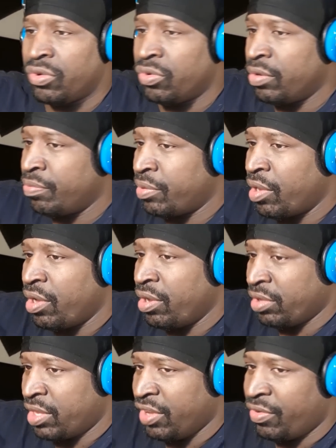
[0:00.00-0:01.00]
doing
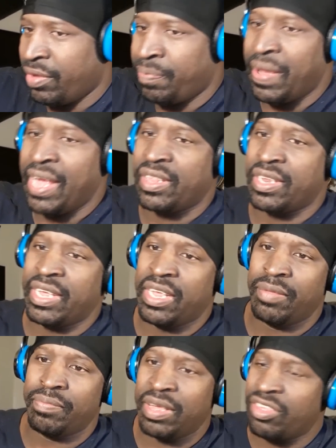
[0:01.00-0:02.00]
blog, disrespecting
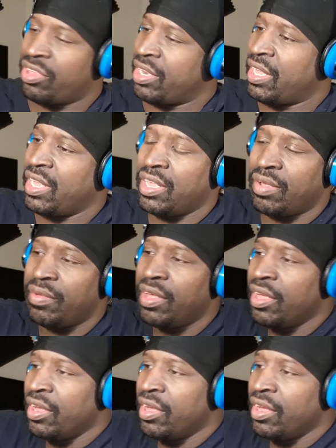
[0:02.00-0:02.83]
him, mentioning him,